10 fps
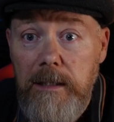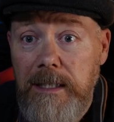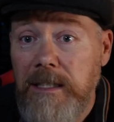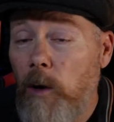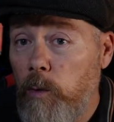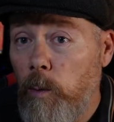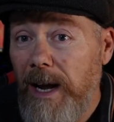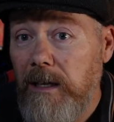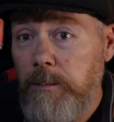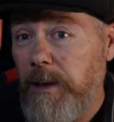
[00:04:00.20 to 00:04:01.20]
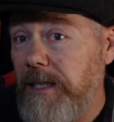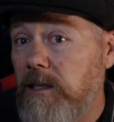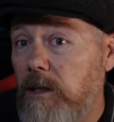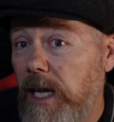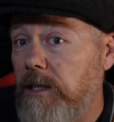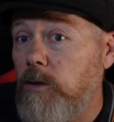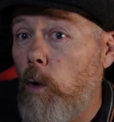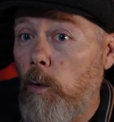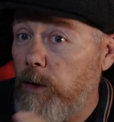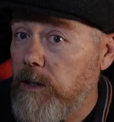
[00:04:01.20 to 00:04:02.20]
It's South Wales, but it's
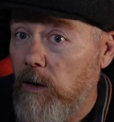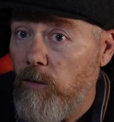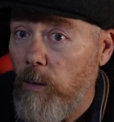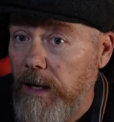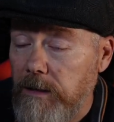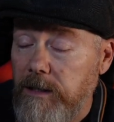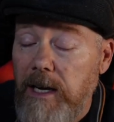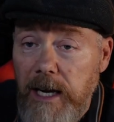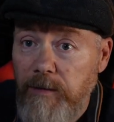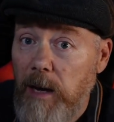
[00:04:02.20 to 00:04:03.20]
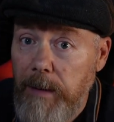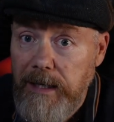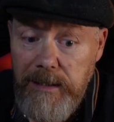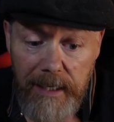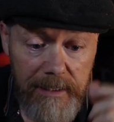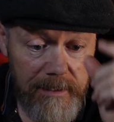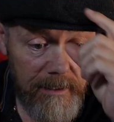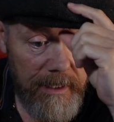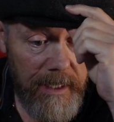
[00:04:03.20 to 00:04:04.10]
north of South Wales, if that makes sense.